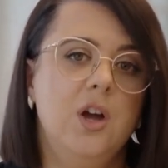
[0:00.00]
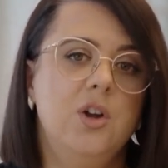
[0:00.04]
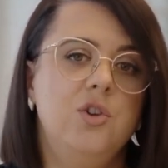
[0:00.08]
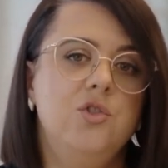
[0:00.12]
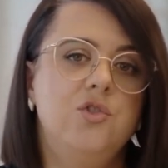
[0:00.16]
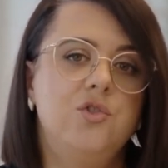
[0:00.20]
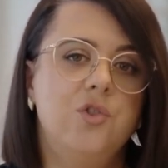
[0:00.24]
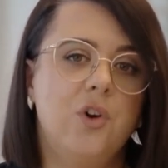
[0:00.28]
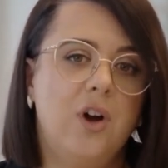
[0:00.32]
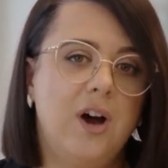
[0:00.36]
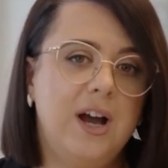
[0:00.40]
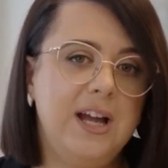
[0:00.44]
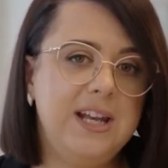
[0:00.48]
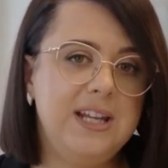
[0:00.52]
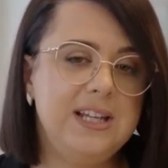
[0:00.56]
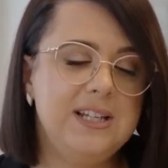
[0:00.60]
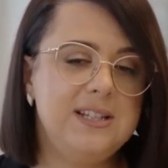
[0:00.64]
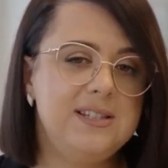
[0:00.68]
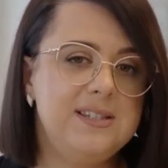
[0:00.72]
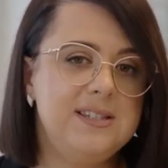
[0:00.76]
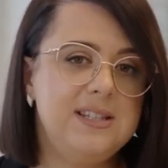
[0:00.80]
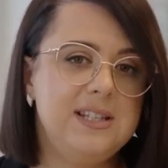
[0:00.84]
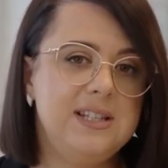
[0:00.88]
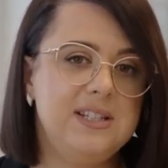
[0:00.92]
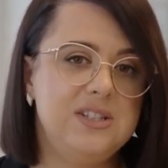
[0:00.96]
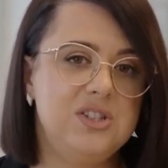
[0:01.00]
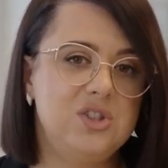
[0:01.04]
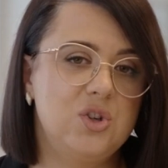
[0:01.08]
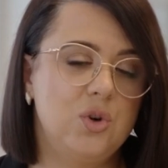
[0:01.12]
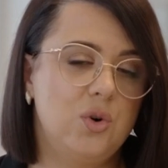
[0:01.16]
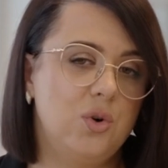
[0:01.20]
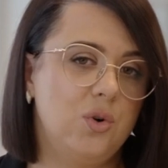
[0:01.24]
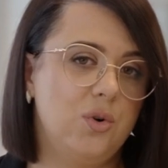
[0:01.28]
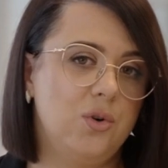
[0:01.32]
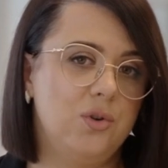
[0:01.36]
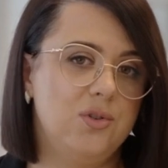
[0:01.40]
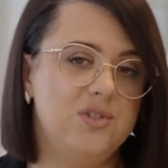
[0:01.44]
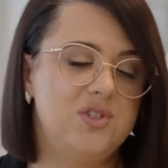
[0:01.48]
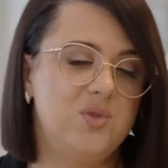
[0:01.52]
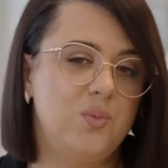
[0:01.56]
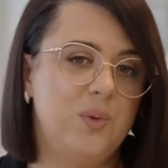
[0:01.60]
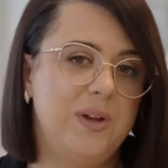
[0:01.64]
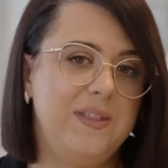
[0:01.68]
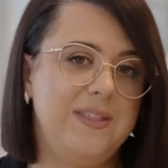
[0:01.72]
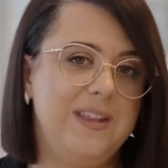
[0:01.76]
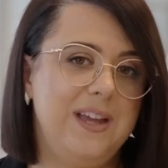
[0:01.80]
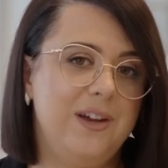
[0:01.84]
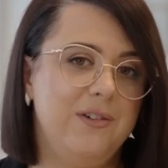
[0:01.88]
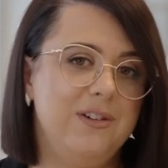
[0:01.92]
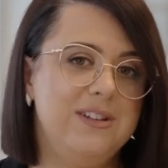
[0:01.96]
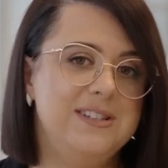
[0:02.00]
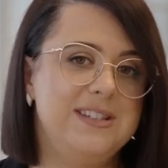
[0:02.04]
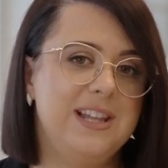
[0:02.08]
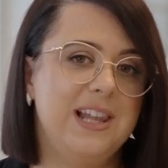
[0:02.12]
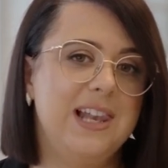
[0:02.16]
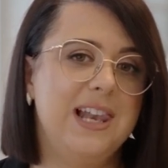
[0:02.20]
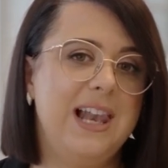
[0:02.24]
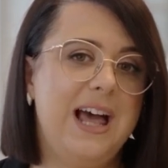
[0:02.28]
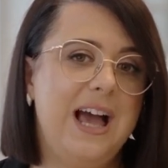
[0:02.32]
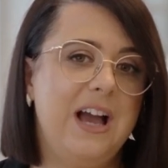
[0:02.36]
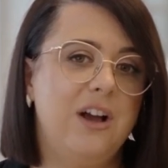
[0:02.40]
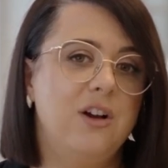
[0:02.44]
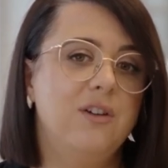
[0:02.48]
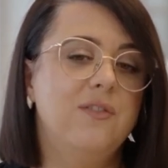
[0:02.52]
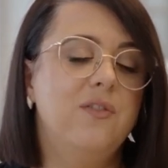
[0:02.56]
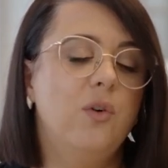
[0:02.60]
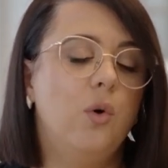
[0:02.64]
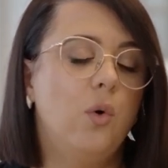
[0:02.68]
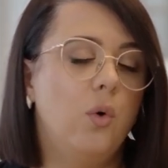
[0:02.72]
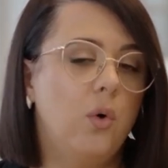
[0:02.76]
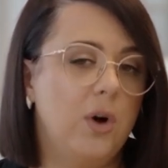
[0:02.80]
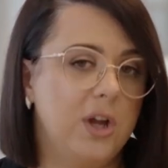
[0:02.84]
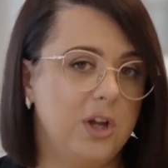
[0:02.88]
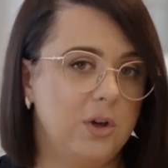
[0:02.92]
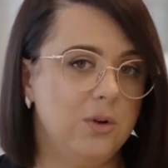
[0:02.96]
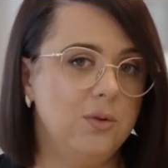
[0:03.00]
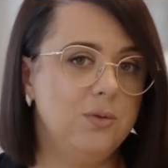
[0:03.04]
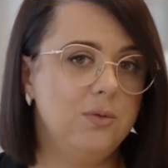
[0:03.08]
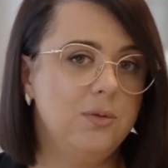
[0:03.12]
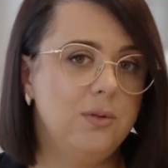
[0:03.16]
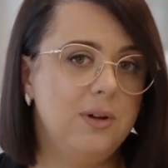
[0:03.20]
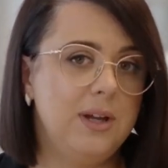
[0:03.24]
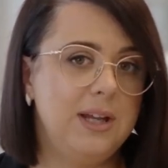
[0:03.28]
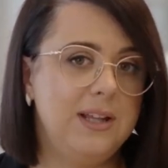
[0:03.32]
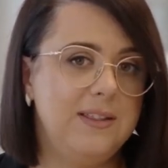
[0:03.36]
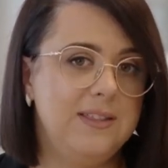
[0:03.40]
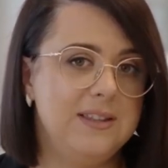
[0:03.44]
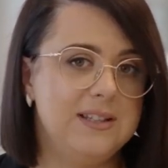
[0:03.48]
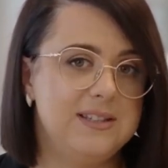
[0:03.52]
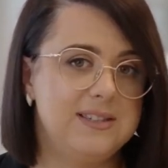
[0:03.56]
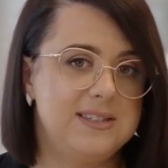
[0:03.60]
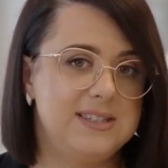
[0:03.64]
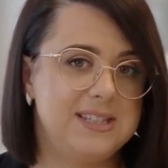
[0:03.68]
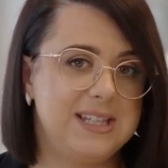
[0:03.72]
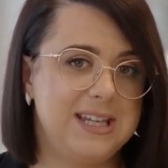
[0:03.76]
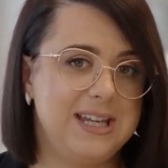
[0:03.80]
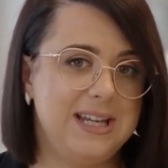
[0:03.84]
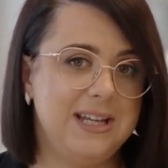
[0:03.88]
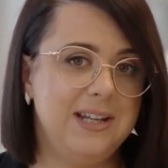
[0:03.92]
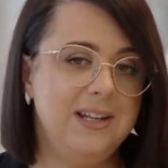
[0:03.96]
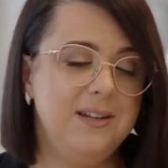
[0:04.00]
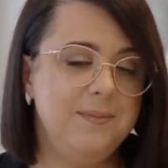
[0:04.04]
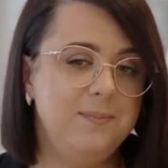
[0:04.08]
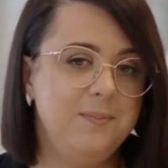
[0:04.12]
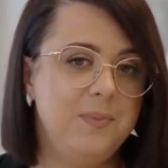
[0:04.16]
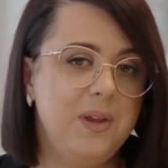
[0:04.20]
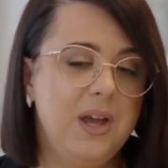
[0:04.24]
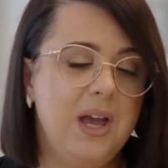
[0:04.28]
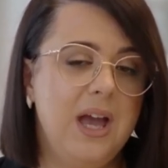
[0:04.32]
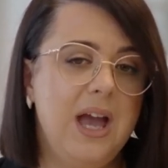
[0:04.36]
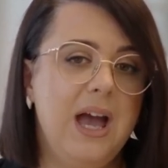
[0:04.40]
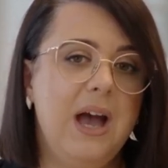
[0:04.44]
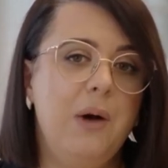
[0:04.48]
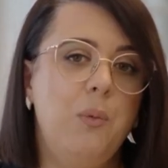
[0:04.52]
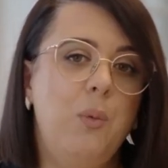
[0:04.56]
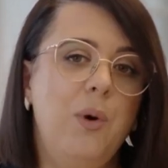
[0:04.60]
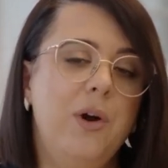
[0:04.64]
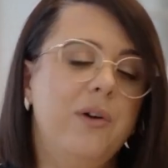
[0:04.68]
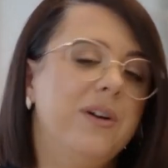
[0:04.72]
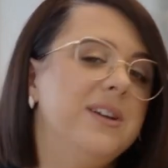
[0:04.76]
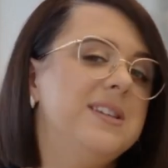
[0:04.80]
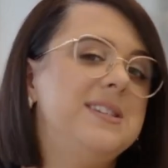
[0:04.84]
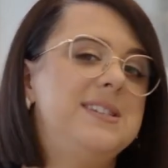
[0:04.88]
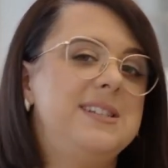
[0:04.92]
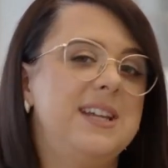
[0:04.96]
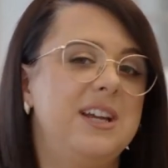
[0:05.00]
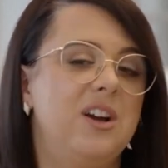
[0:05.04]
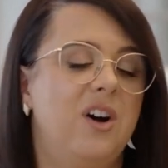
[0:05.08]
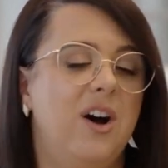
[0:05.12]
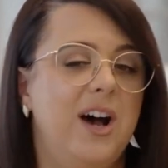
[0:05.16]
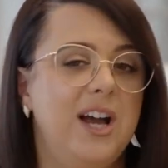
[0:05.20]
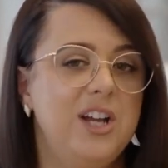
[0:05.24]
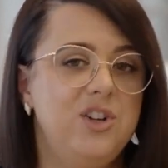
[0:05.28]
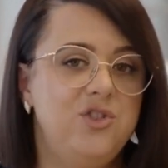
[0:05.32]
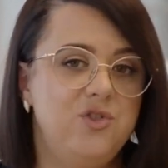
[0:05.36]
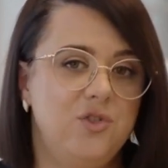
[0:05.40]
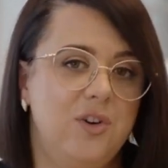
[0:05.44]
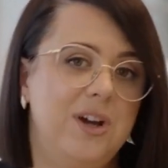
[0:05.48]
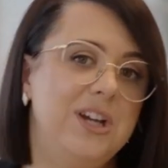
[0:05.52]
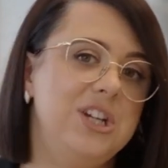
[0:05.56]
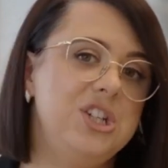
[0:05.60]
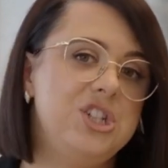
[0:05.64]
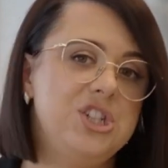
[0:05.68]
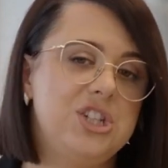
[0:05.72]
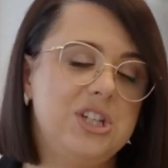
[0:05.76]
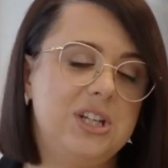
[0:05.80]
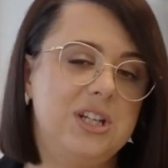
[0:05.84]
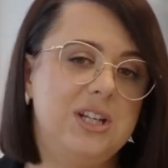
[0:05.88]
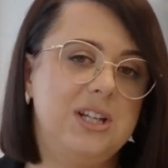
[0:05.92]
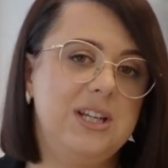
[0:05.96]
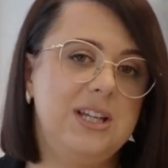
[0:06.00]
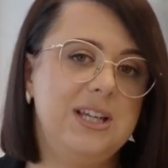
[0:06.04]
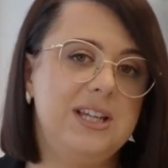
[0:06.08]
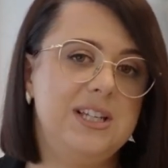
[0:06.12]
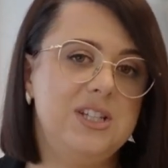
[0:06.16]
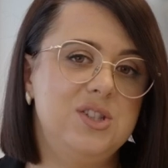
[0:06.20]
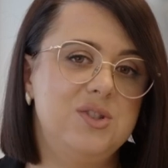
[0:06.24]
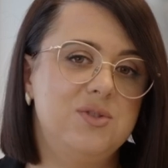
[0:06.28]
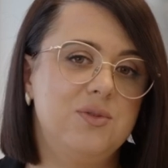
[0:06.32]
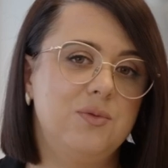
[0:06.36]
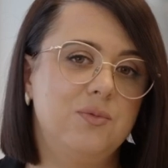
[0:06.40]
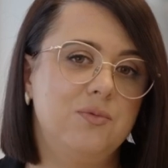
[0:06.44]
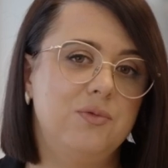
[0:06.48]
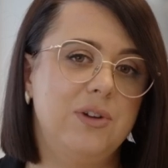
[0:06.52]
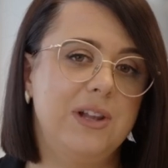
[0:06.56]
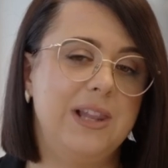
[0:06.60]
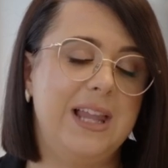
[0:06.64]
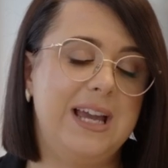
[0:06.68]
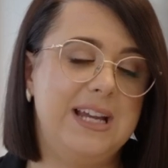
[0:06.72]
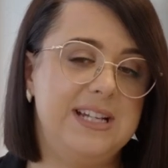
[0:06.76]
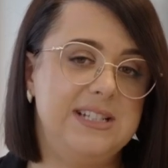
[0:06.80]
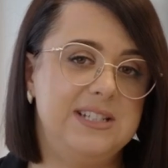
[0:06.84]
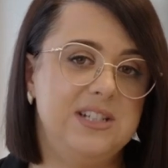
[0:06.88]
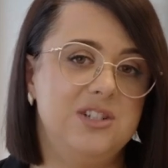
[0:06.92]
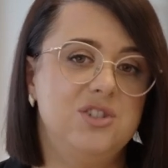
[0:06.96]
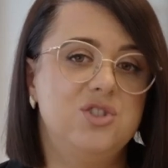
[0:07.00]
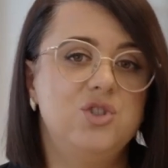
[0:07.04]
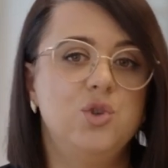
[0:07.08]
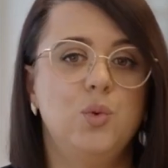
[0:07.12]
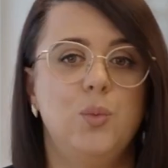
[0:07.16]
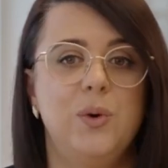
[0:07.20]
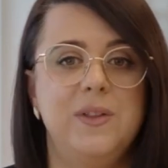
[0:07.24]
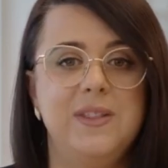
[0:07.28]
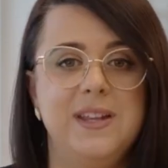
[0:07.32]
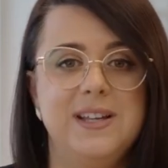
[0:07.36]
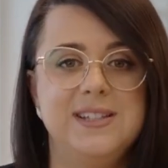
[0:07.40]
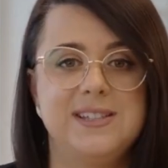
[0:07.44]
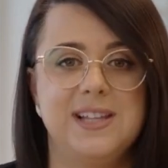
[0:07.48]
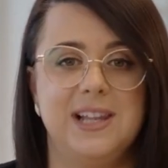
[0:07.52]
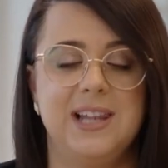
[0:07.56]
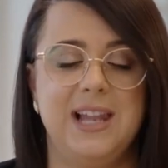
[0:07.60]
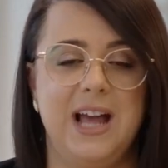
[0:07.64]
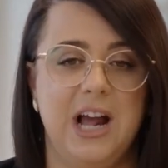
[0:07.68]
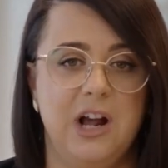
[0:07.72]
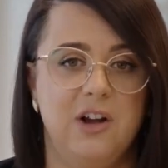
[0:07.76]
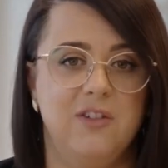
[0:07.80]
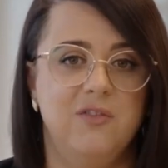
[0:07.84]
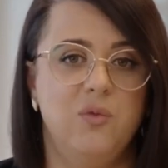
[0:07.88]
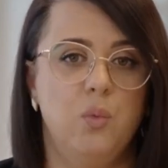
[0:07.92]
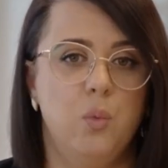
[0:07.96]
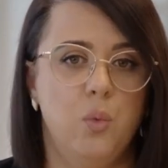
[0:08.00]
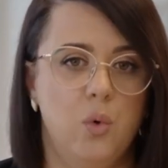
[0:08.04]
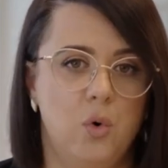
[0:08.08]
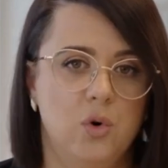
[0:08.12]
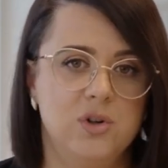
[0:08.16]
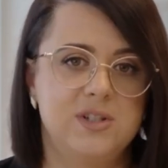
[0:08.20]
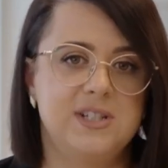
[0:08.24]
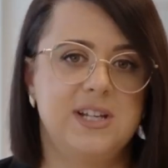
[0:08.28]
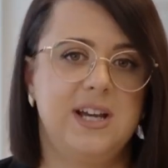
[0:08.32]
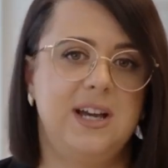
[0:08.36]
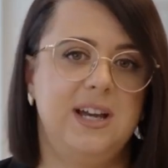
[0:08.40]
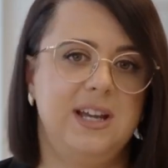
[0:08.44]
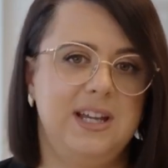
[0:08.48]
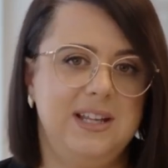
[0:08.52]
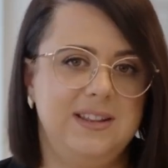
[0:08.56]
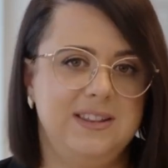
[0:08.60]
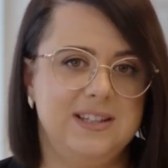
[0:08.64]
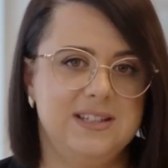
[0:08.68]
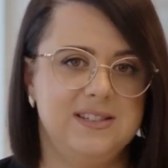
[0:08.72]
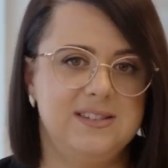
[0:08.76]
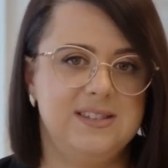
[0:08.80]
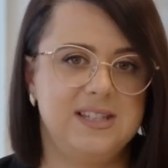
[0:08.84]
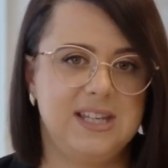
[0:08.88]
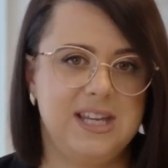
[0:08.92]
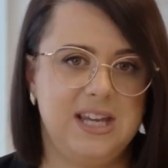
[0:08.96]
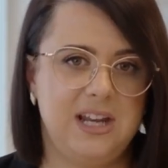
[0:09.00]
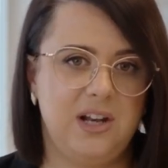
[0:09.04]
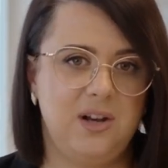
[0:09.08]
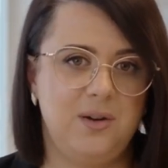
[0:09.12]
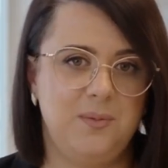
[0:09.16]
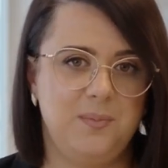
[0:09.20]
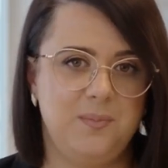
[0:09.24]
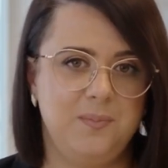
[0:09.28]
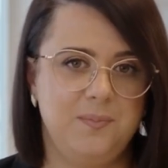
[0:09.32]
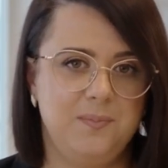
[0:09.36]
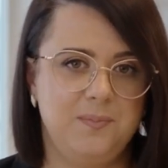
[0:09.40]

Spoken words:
Dryness is caused when there is a lack of oil in the skin, whereas dehydration is related to when there's a lack of water in the skin.